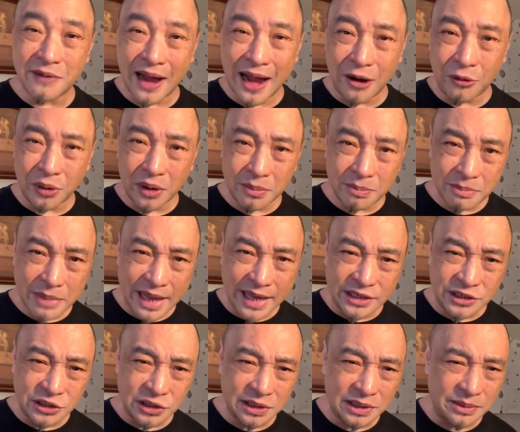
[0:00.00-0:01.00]
our
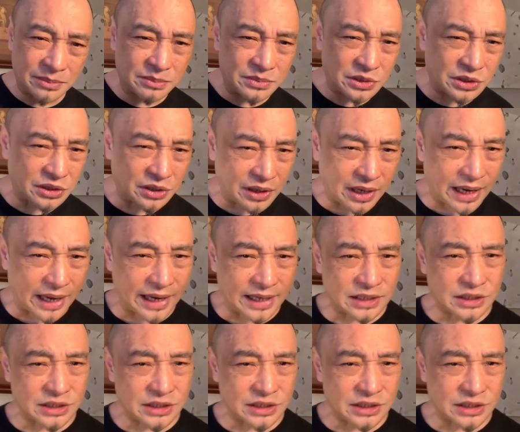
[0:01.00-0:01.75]
pendulums, okay?